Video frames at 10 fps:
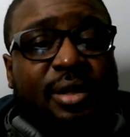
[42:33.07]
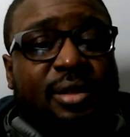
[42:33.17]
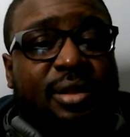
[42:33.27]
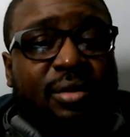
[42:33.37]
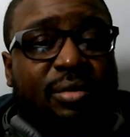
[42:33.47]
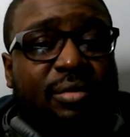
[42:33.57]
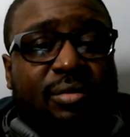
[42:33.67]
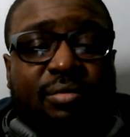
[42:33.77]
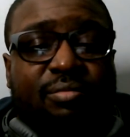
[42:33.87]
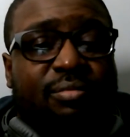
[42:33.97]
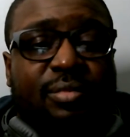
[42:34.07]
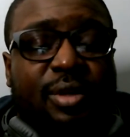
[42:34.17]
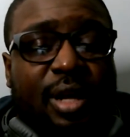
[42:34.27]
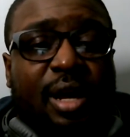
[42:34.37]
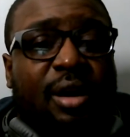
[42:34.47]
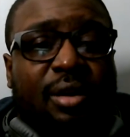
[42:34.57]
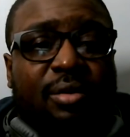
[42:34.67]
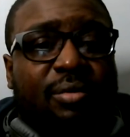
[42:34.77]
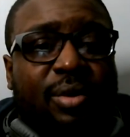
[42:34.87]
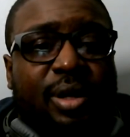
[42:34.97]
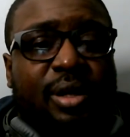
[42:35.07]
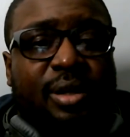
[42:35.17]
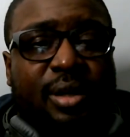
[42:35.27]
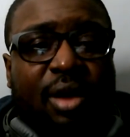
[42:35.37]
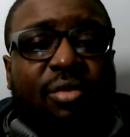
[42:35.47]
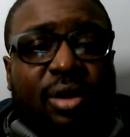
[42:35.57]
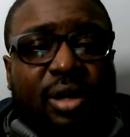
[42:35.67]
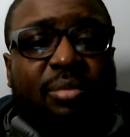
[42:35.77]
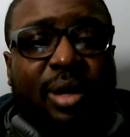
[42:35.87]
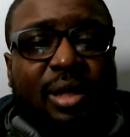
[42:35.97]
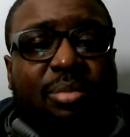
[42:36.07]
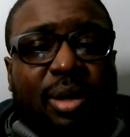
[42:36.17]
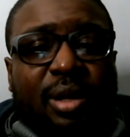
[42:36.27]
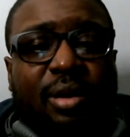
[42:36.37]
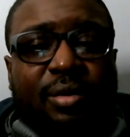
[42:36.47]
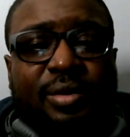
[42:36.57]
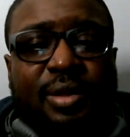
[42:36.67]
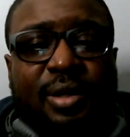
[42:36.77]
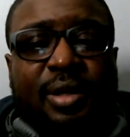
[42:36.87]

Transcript: So yeah, we can definitely make the playoffs.